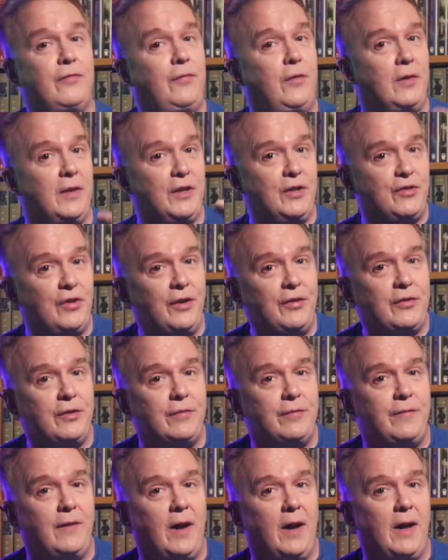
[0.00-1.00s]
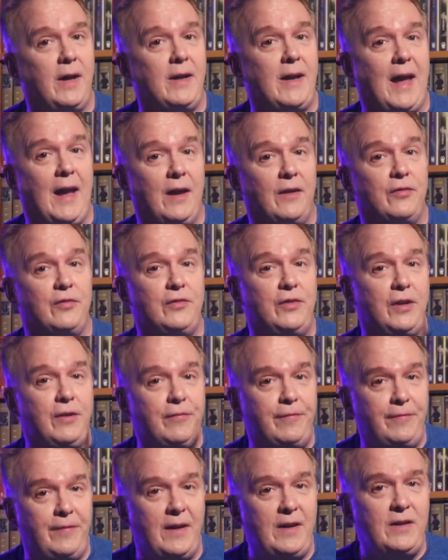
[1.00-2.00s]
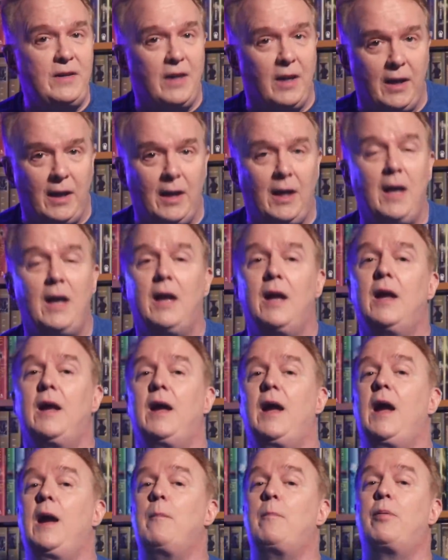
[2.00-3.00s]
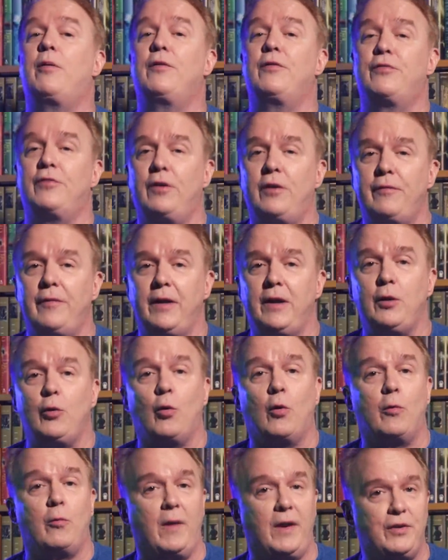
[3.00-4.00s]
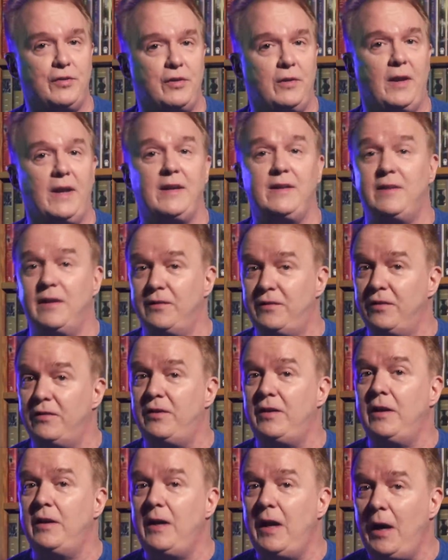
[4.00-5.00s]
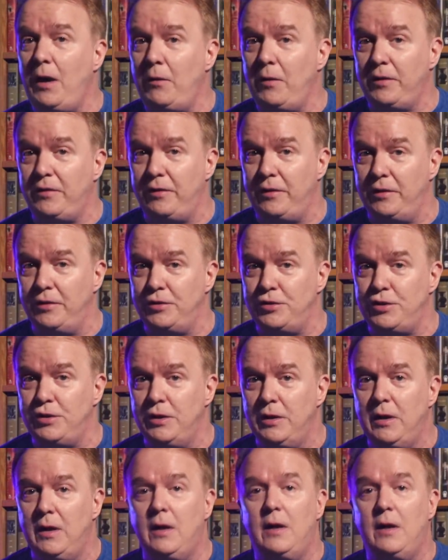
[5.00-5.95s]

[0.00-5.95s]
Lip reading: fully justified as defending and preserving your racial identity and heritage.